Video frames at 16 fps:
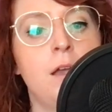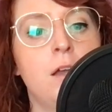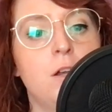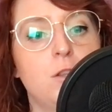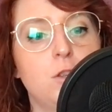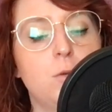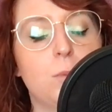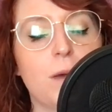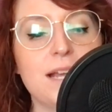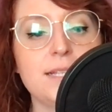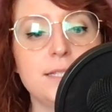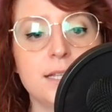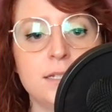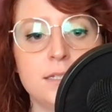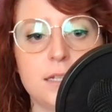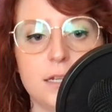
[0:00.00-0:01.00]
The race
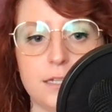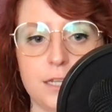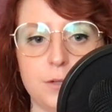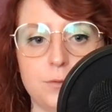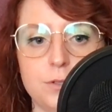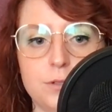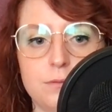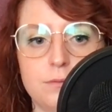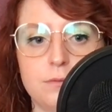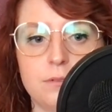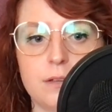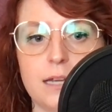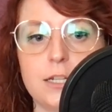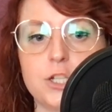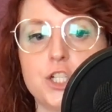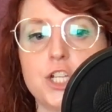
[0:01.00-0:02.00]
continued.
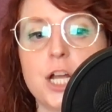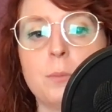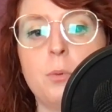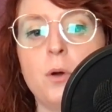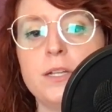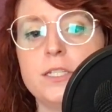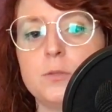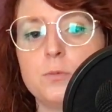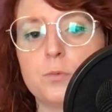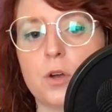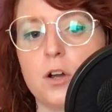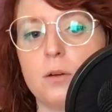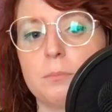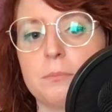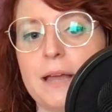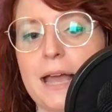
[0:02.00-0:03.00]
At a checkpoint in
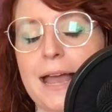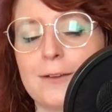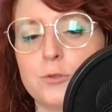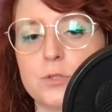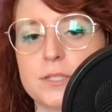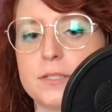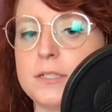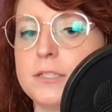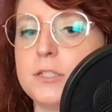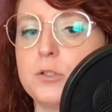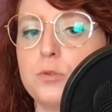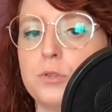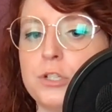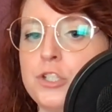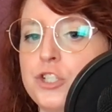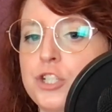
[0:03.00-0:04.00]
Rome, actress Linda
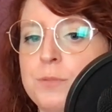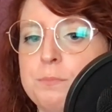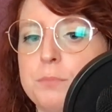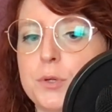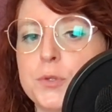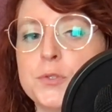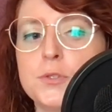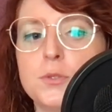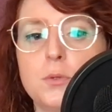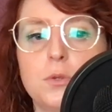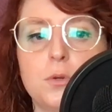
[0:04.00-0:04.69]
Christian burst through the